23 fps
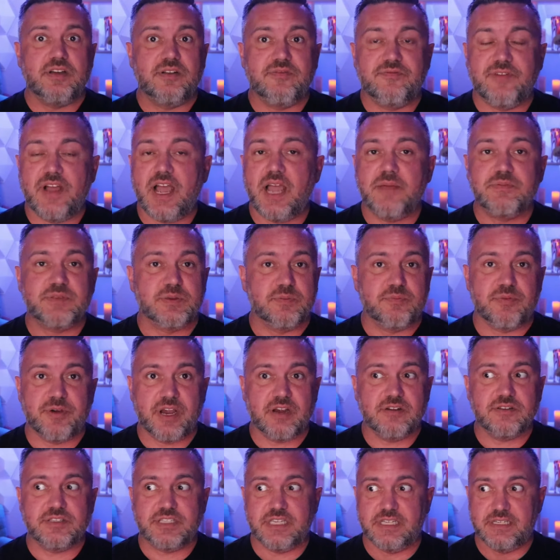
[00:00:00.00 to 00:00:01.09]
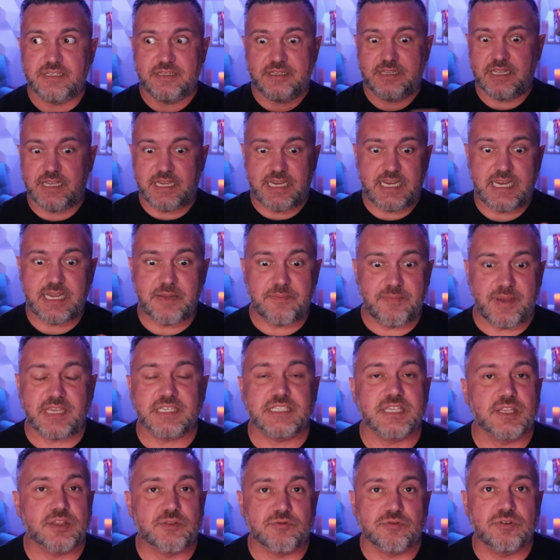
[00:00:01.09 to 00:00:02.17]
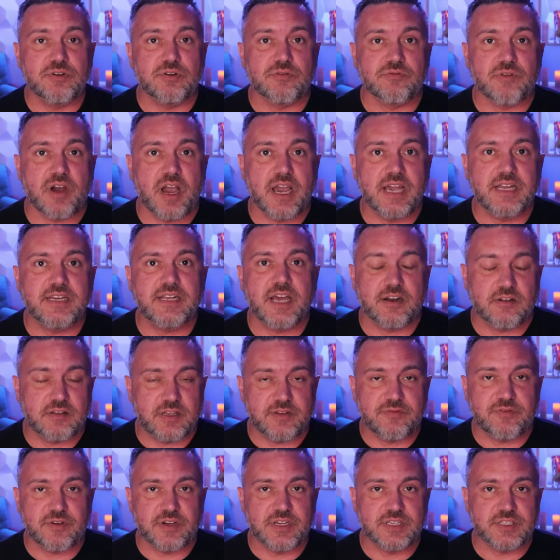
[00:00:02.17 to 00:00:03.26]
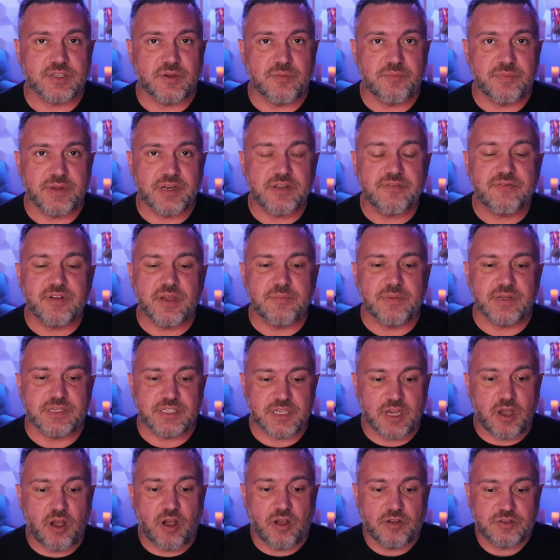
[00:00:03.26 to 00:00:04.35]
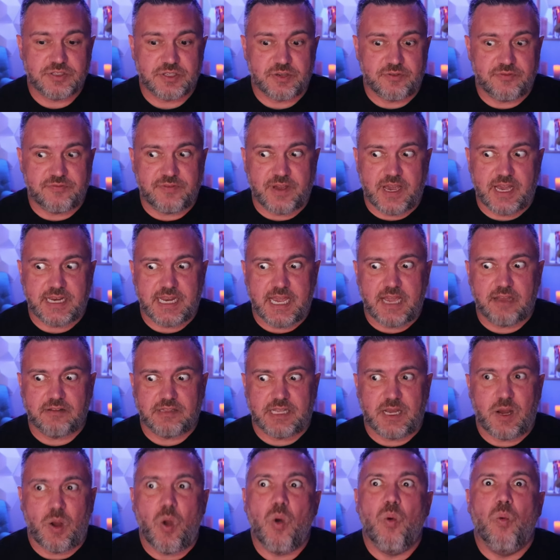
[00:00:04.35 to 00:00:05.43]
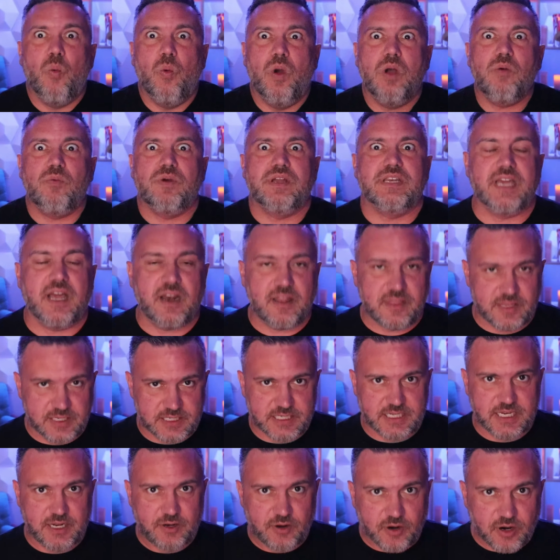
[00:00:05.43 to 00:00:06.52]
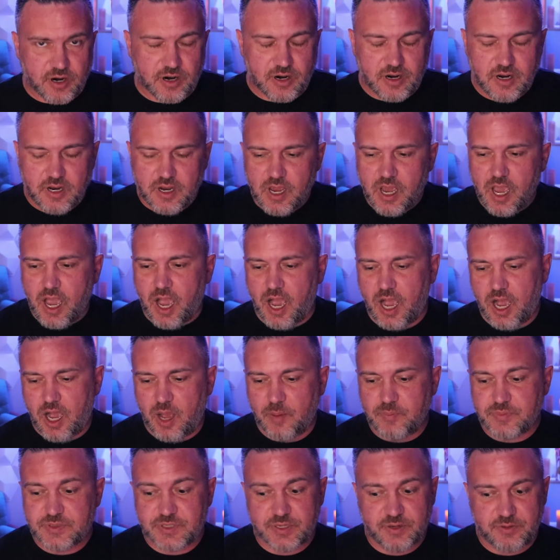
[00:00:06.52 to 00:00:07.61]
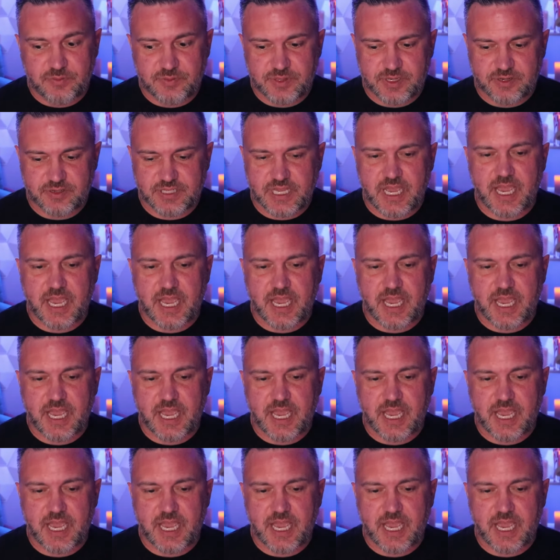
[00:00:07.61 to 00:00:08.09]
good vibes and prayers that, that Ian makes it through, right? Not only for his own benefit, but to also find out like what went down at this dinner. Um, so there's